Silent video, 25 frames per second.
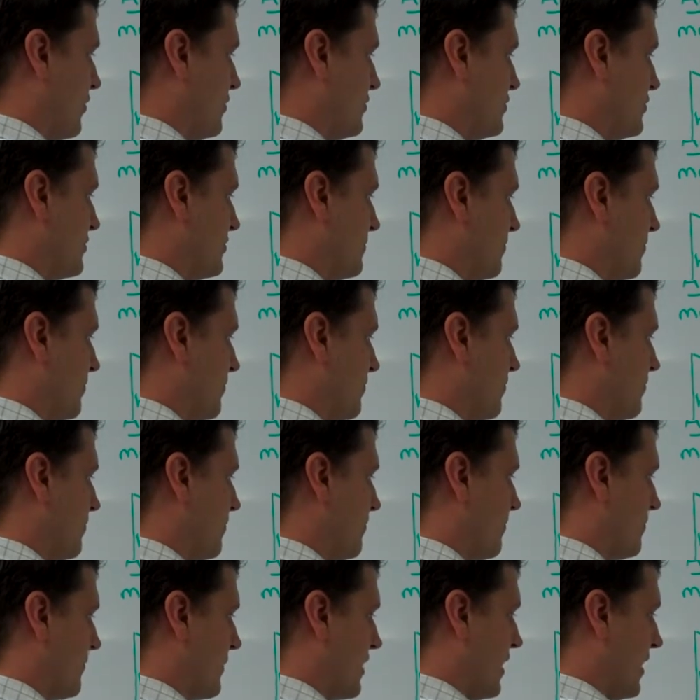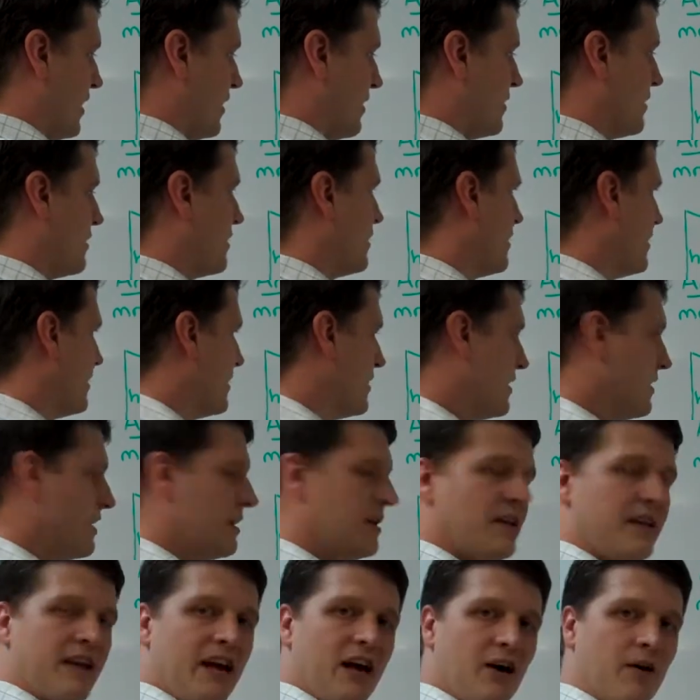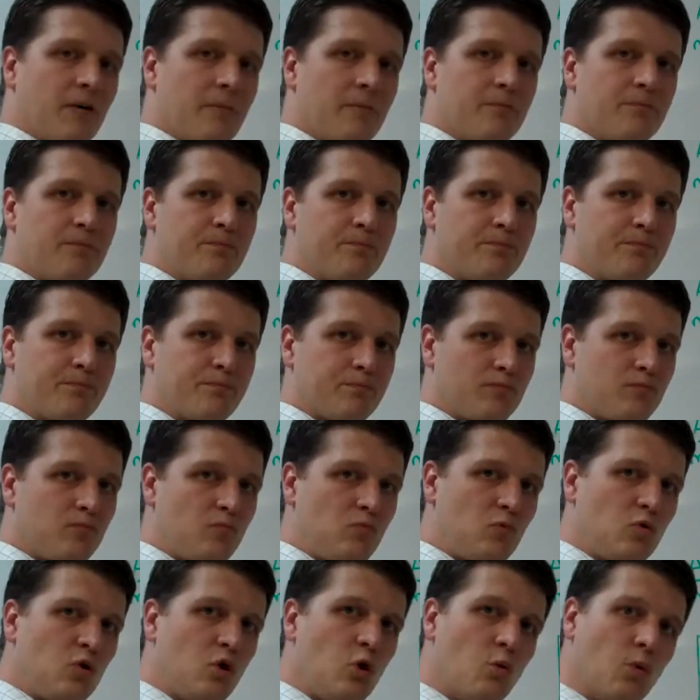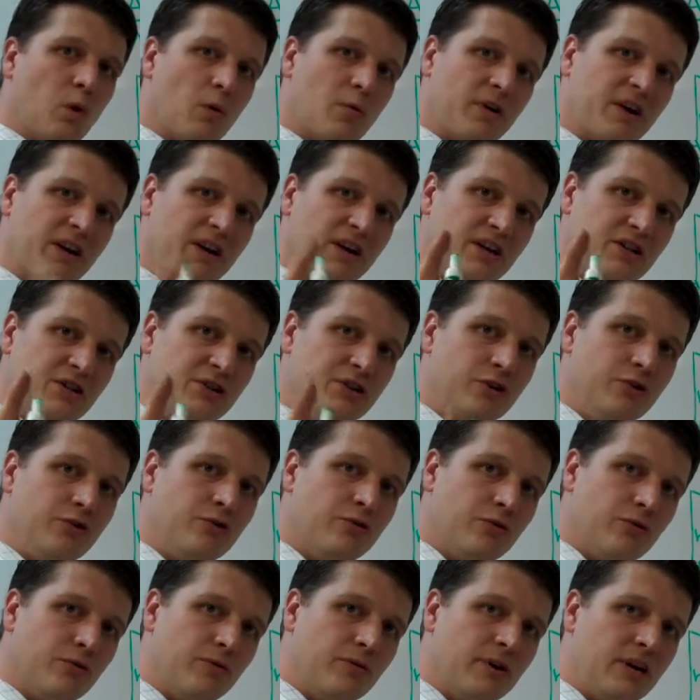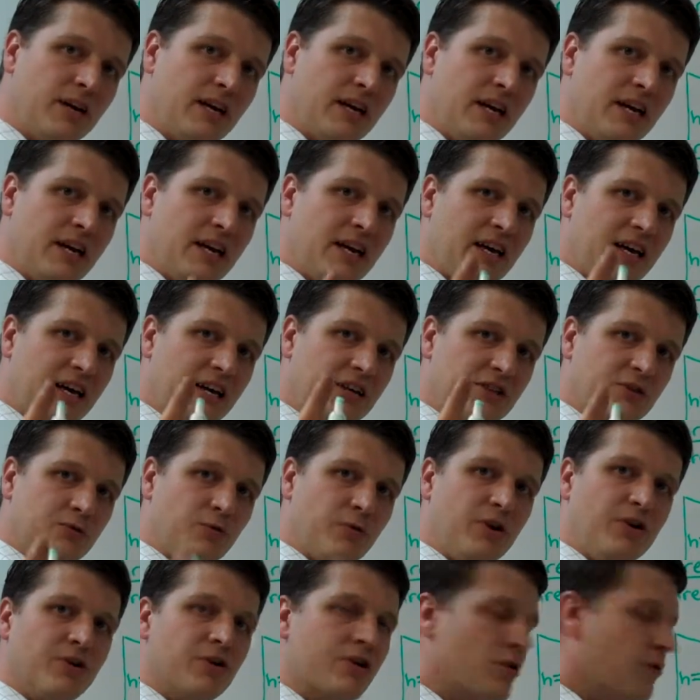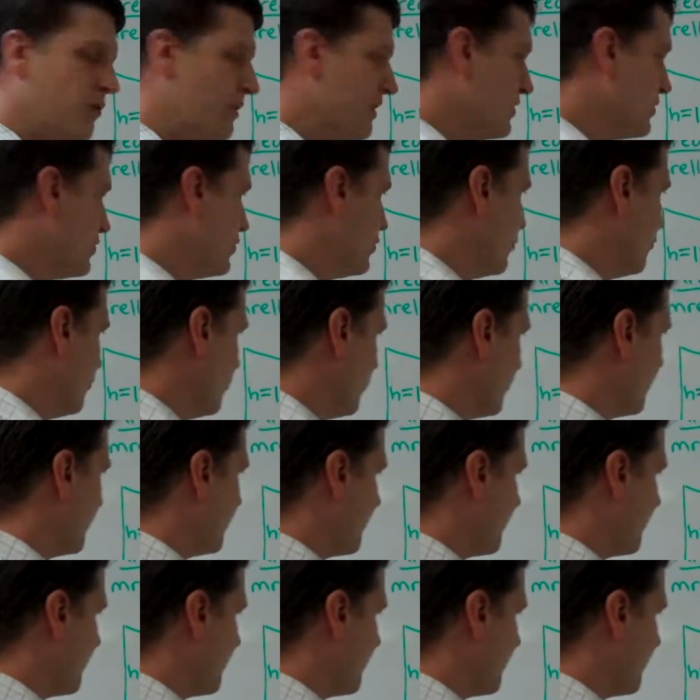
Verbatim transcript: yards, okay? Now, what we're going to do is we are going to